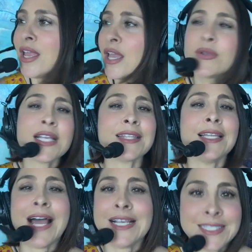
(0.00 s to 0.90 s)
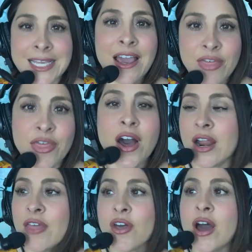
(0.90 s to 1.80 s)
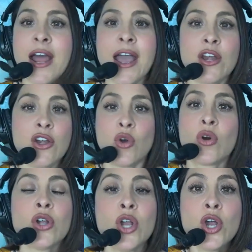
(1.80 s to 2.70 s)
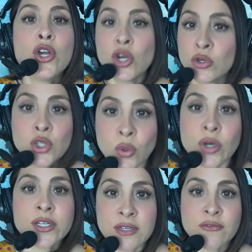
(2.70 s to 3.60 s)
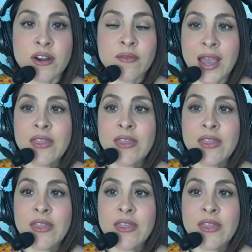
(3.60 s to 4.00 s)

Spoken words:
It was like the last thing I thought. I thought I had no doors in front of me.